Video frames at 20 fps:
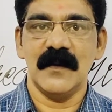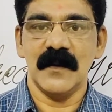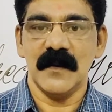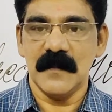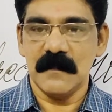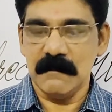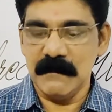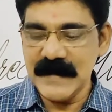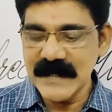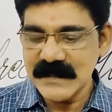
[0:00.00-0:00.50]

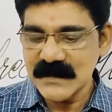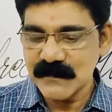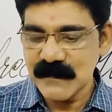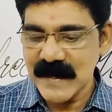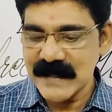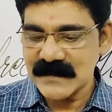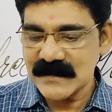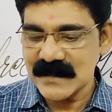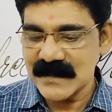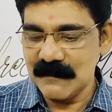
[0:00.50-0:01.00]
Miss
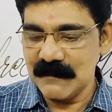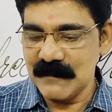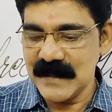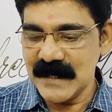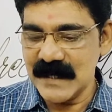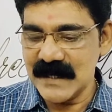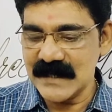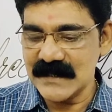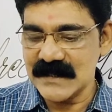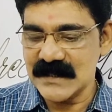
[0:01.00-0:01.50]
Mason
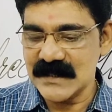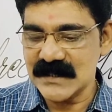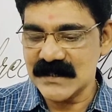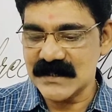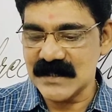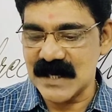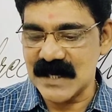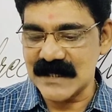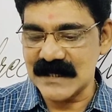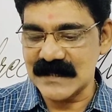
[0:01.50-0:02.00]
immediately she
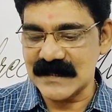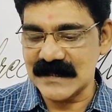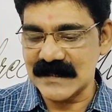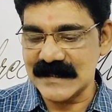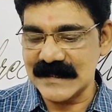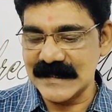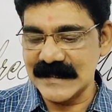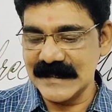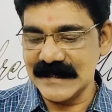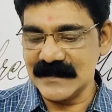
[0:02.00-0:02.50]
started
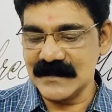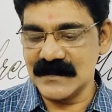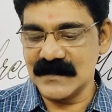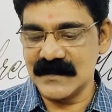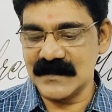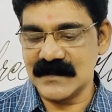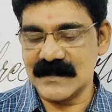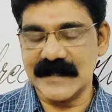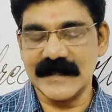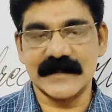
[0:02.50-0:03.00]
reading
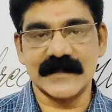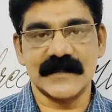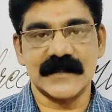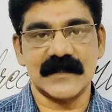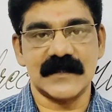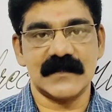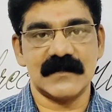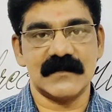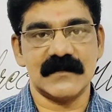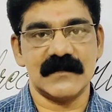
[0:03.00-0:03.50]
this
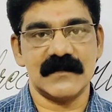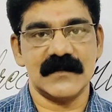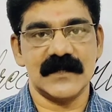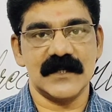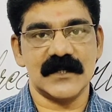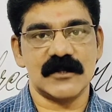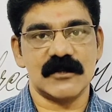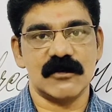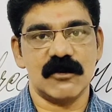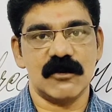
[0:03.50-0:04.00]
letter,
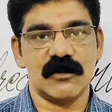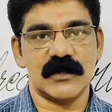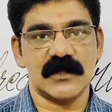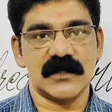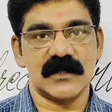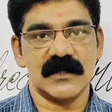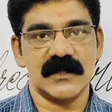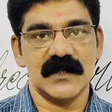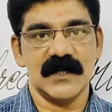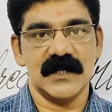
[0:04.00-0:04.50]
this note.
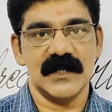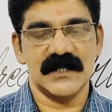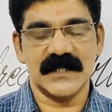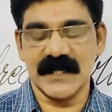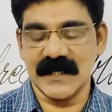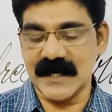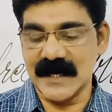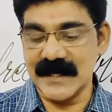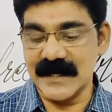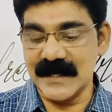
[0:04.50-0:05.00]

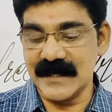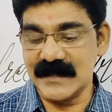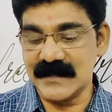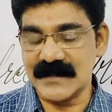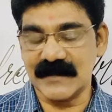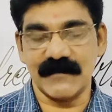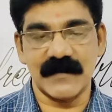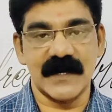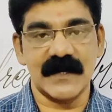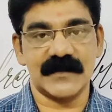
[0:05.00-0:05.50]
She read it
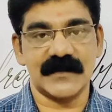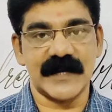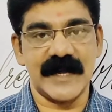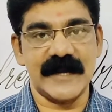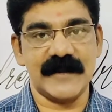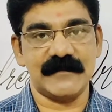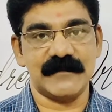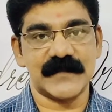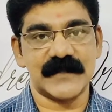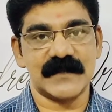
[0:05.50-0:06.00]
several
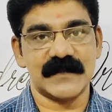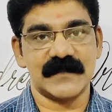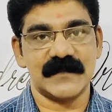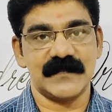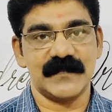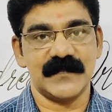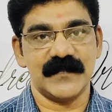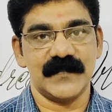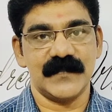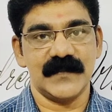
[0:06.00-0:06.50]

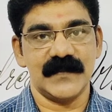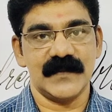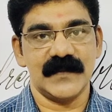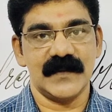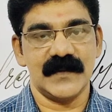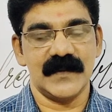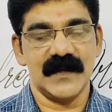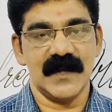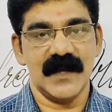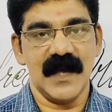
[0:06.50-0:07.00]
times
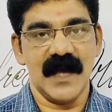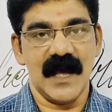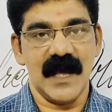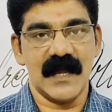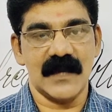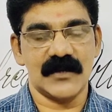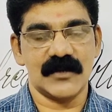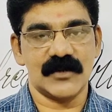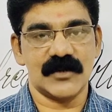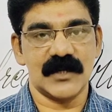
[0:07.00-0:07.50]

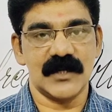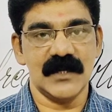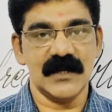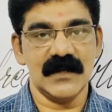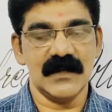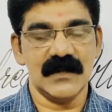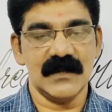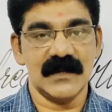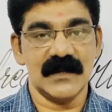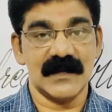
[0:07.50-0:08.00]
and
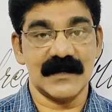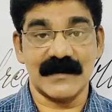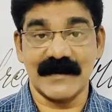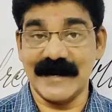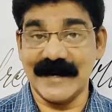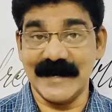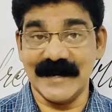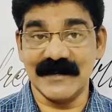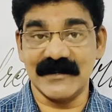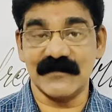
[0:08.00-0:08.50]
she
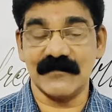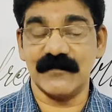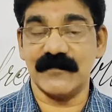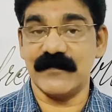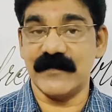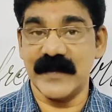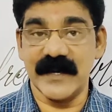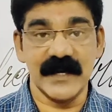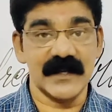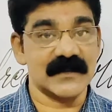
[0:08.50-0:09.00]
read it
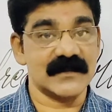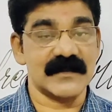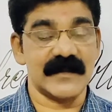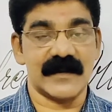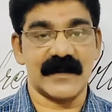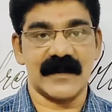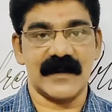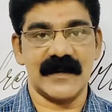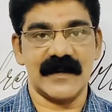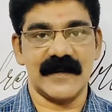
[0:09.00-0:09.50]
very
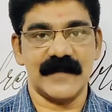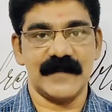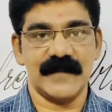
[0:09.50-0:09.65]
thoroughly.